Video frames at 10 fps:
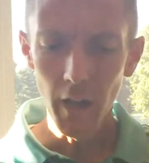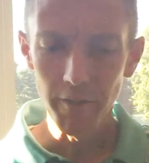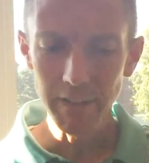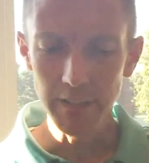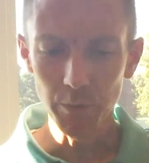
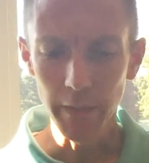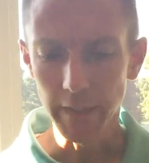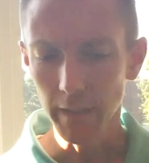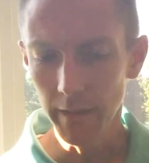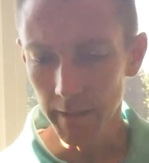Events this
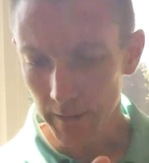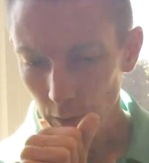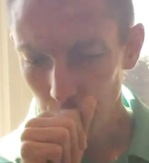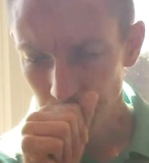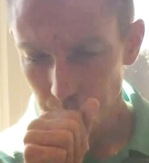week.
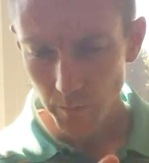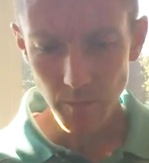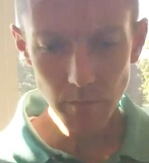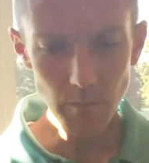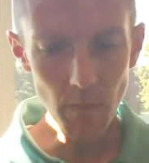So
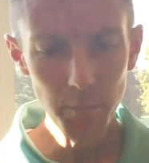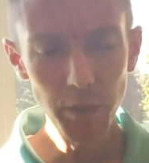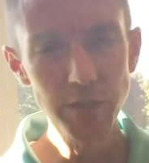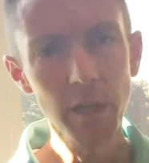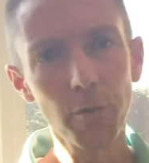
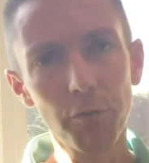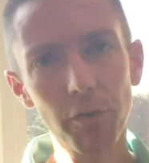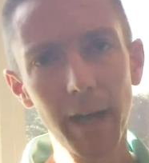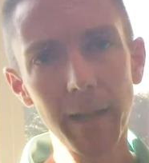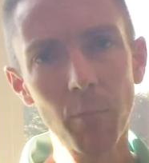please note,
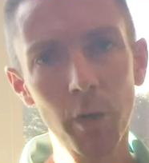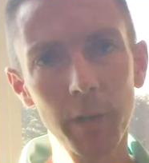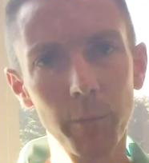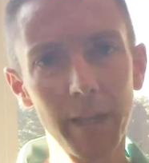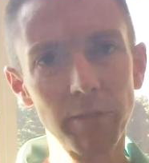Friday
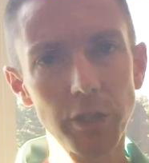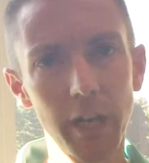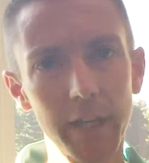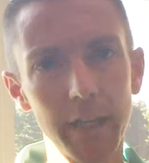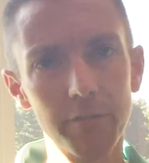morning we have a
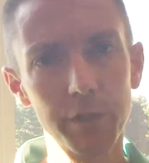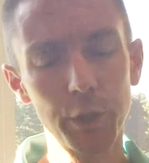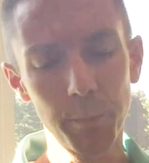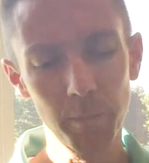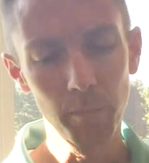shotgun for
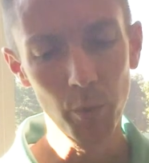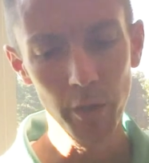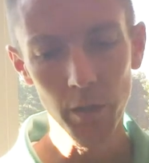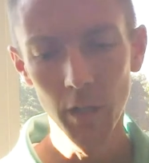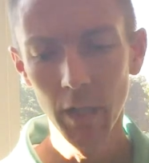Cooper
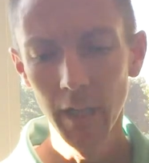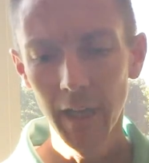Memorial